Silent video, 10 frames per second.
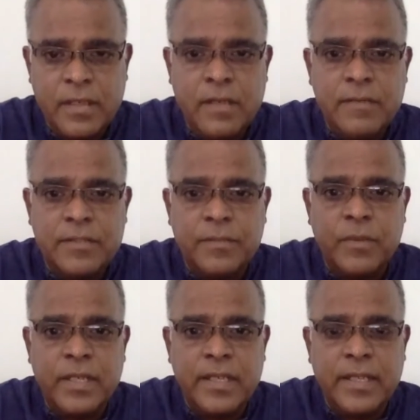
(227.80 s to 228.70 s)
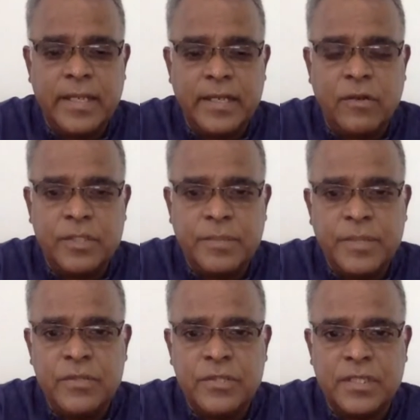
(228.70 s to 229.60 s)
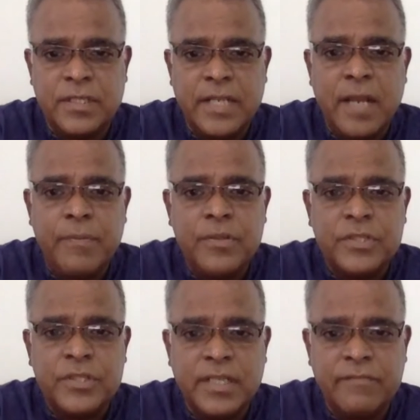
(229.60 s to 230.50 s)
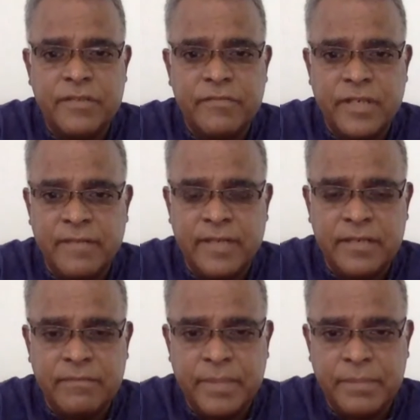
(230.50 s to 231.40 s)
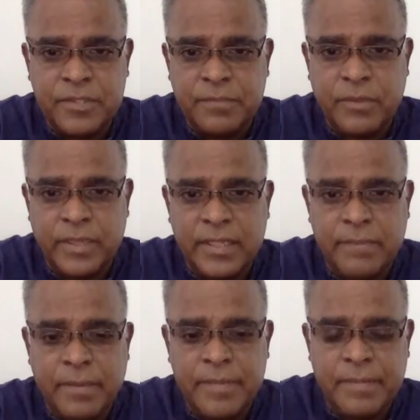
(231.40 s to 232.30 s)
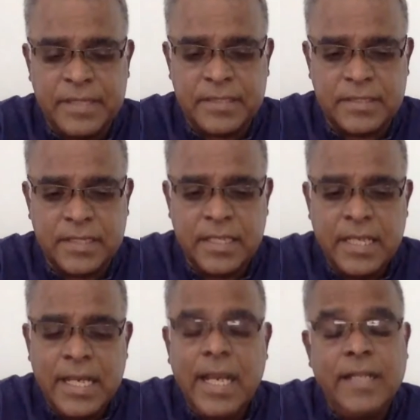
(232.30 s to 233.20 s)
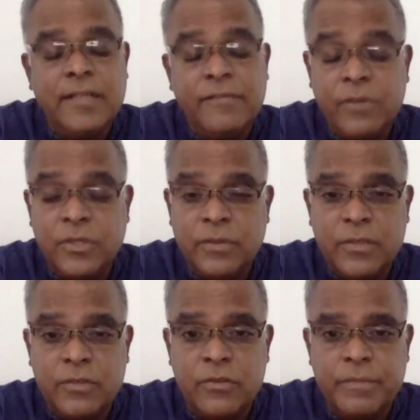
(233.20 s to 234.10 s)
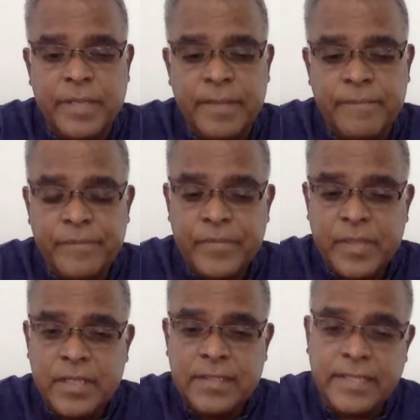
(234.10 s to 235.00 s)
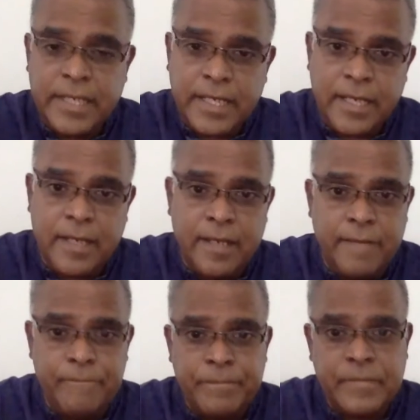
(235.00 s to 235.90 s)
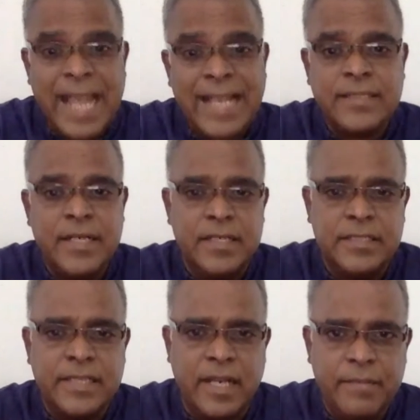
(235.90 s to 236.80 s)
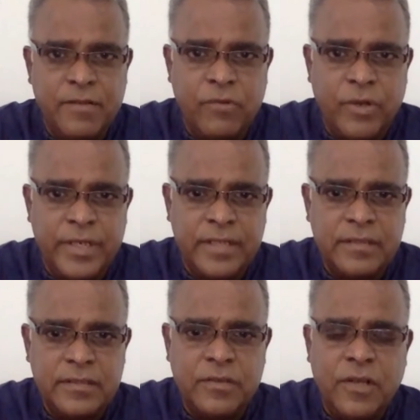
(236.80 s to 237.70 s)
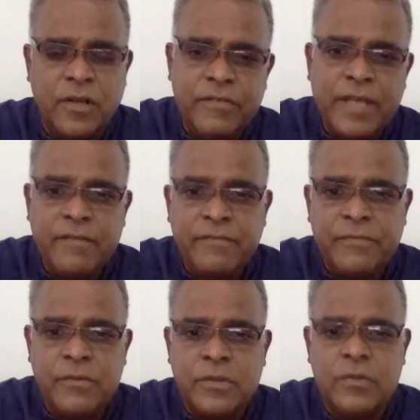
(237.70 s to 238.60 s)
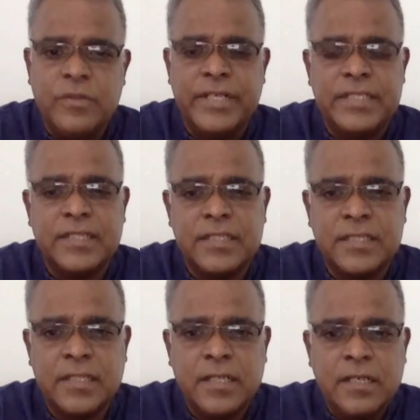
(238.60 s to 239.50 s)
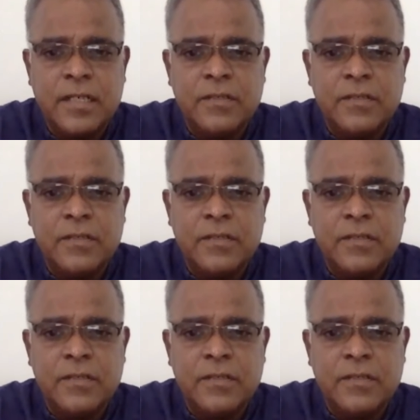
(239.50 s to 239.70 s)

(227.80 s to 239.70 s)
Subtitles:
Smoking can cause pollution. Yeah, pollution everywhere when people smoke in the public places. And the fourth one could be, say, accidents can be avoided. So now we have 4 good reasons to